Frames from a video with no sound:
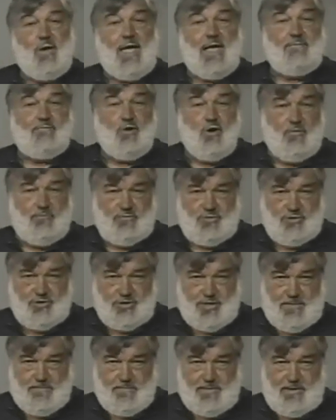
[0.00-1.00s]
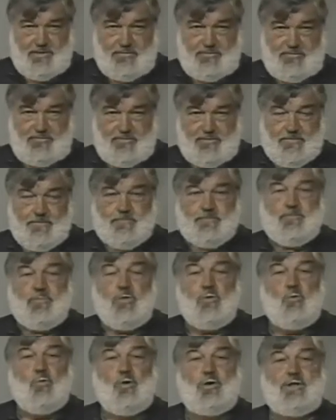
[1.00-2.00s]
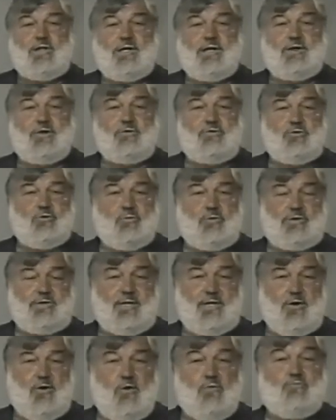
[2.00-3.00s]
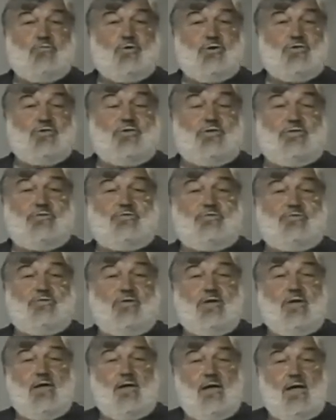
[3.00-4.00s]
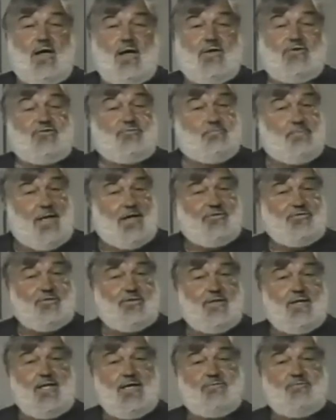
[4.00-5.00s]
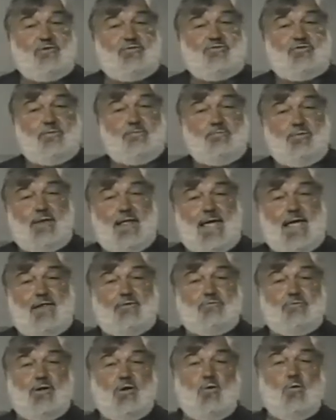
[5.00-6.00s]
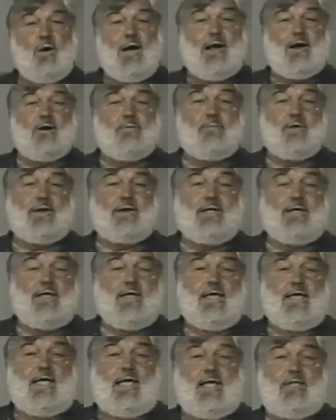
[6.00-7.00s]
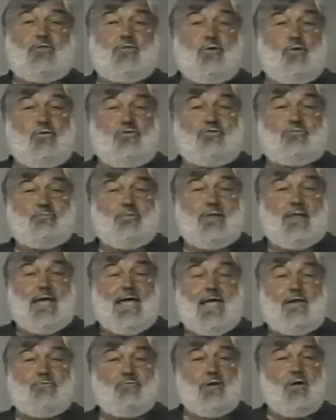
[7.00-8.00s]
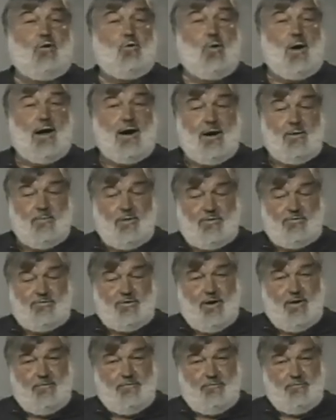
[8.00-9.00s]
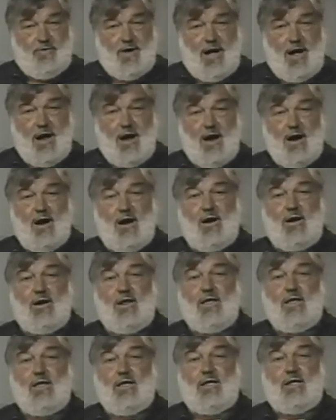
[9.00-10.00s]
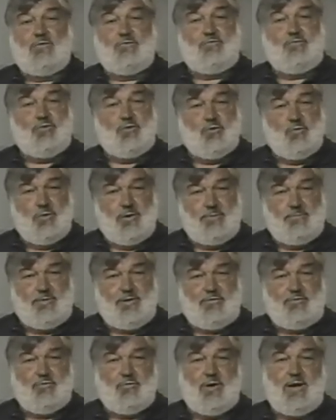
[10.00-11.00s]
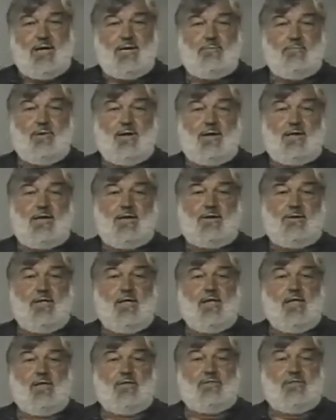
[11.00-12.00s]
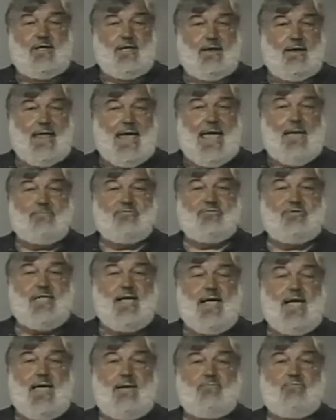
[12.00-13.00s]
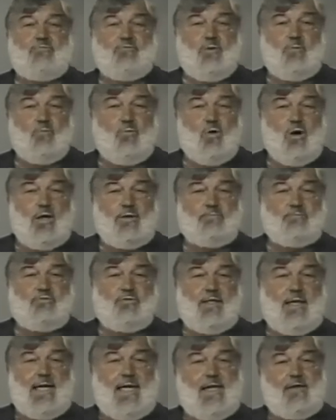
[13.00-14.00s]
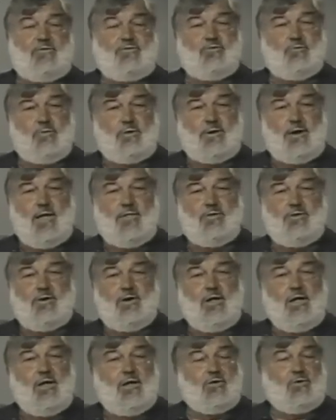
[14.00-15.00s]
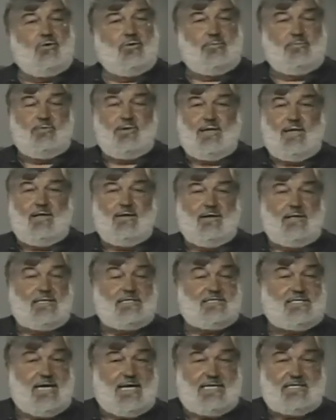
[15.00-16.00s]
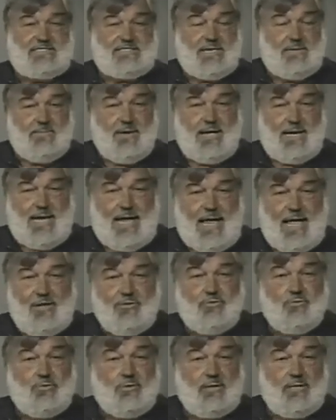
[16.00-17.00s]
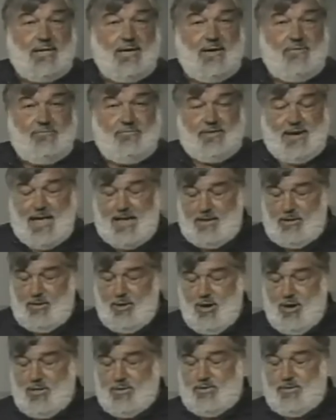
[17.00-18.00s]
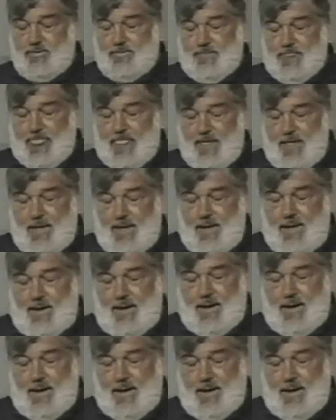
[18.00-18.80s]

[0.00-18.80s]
If you have overshipments, what are you going to do with the overages? Especially if it's a planned requirement, and those planned requirements are far and few in between, meaning the elapsed time from one plan to another could be, let's say, semi-annually, if not longer.